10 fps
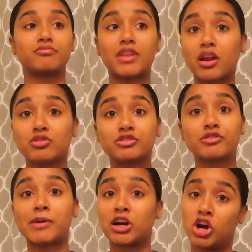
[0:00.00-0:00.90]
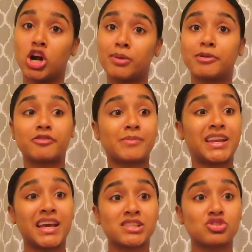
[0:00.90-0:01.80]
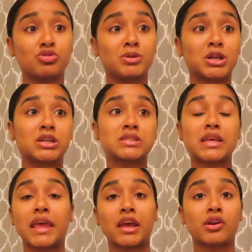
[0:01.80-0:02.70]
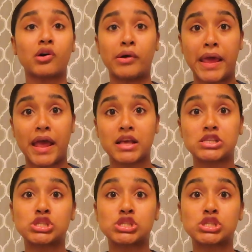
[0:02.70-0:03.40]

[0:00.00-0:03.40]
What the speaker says: Not only for my car, but for my dad's Ubers and all that.